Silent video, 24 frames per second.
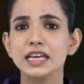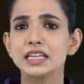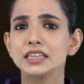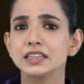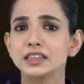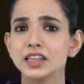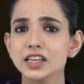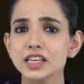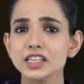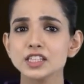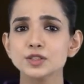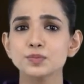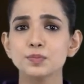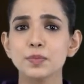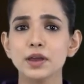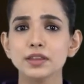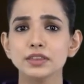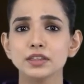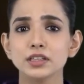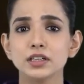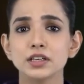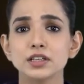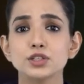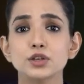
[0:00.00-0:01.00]
This
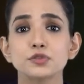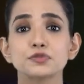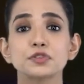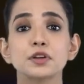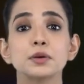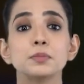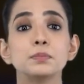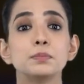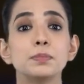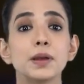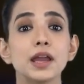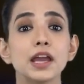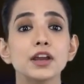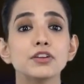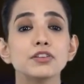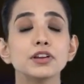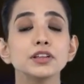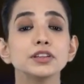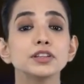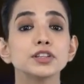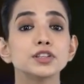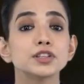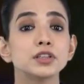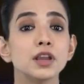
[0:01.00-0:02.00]
method of
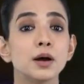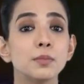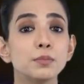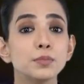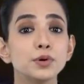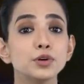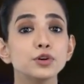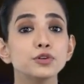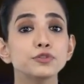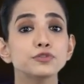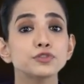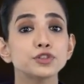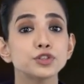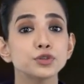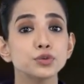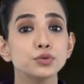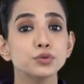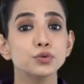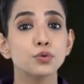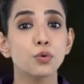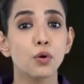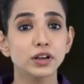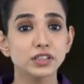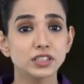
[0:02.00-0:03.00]
comparing the number of two
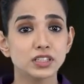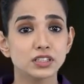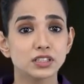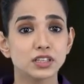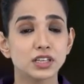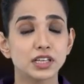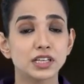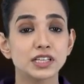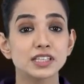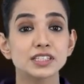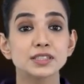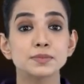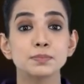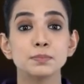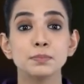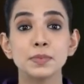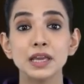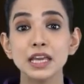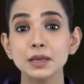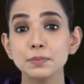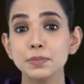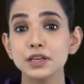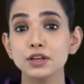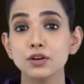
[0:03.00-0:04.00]
quantities
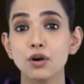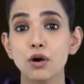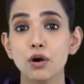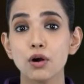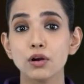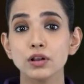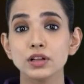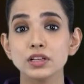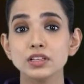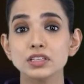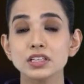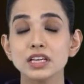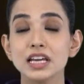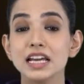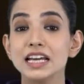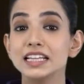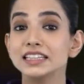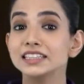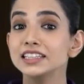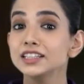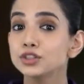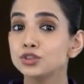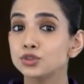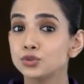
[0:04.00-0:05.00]
may be called
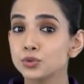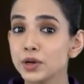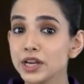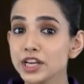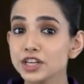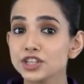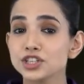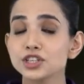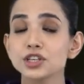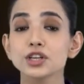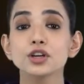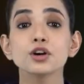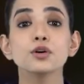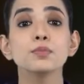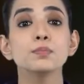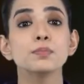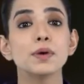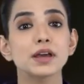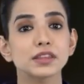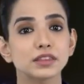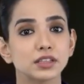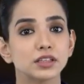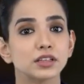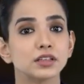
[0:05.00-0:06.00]
the ratio
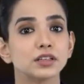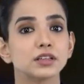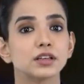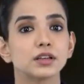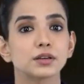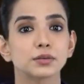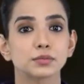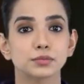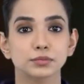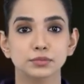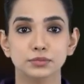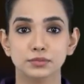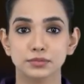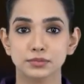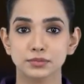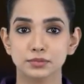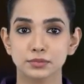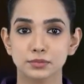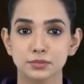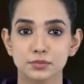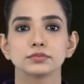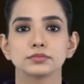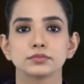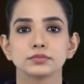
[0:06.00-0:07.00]
method.
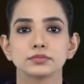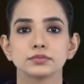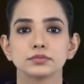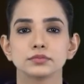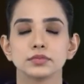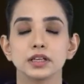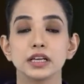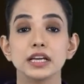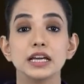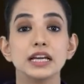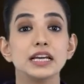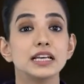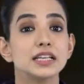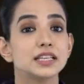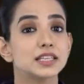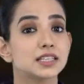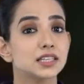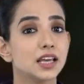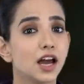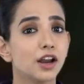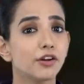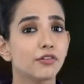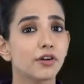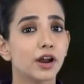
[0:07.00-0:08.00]

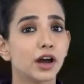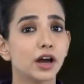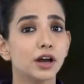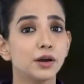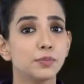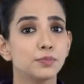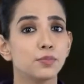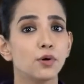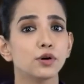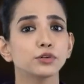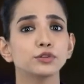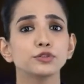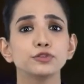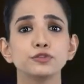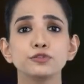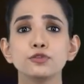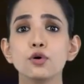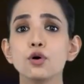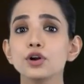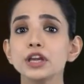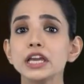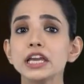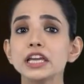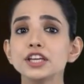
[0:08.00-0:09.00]
Sarah bought
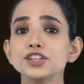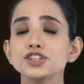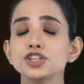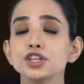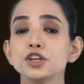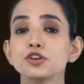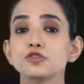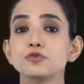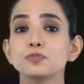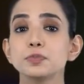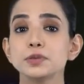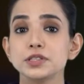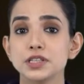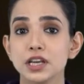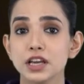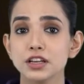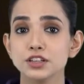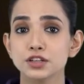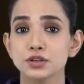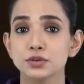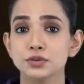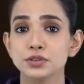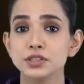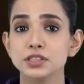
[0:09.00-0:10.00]
4 kg of
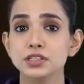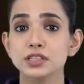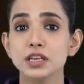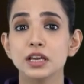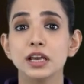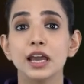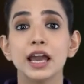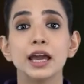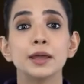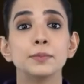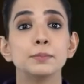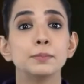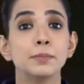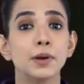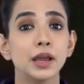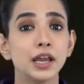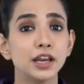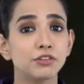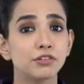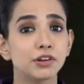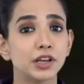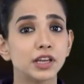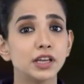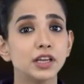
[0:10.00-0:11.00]
potatoes and
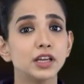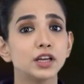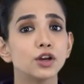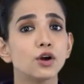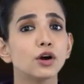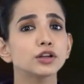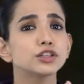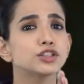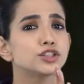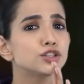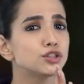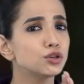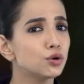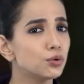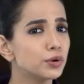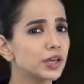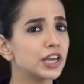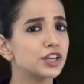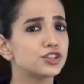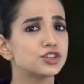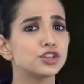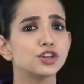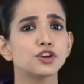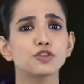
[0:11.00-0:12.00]
Mary got 2
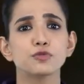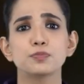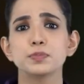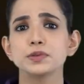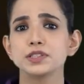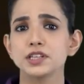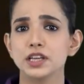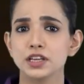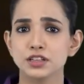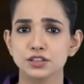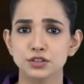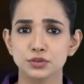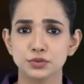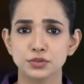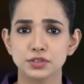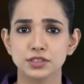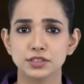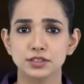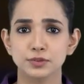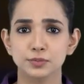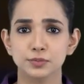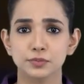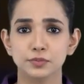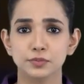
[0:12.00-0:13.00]
kg of potatoes.